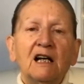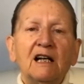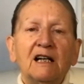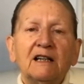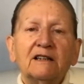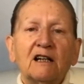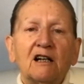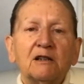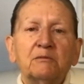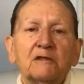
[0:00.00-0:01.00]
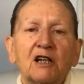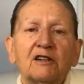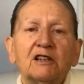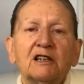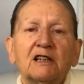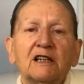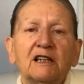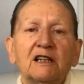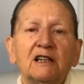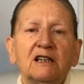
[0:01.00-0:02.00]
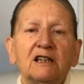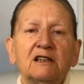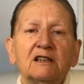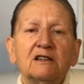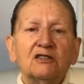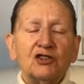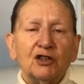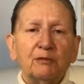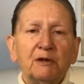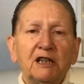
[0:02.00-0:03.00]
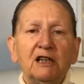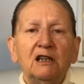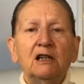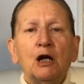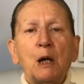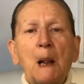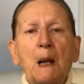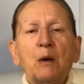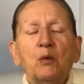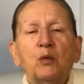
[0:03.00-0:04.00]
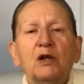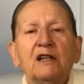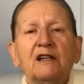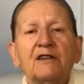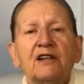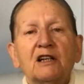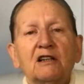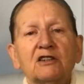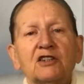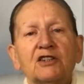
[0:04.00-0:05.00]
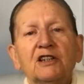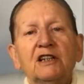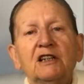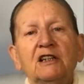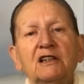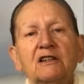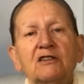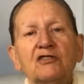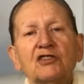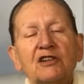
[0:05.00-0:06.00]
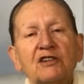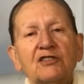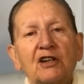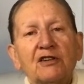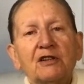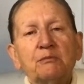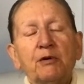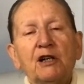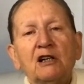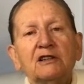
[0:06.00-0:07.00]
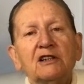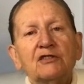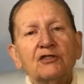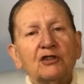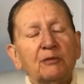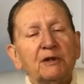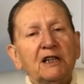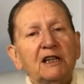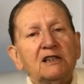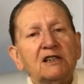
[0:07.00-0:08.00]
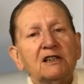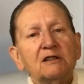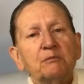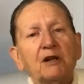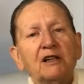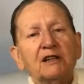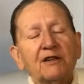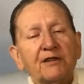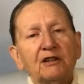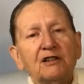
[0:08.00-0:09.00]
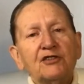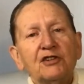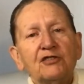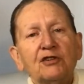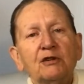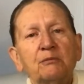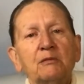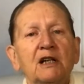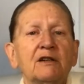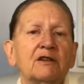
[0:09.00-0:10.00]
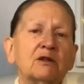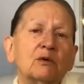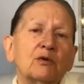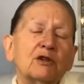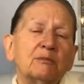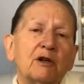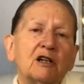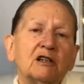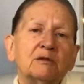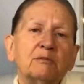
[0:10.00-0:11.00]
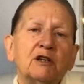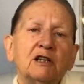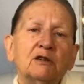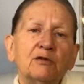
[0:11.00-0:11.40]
And I'm currently in Germany, where the country is, the southern part is dominated by Catholicism and the northern part by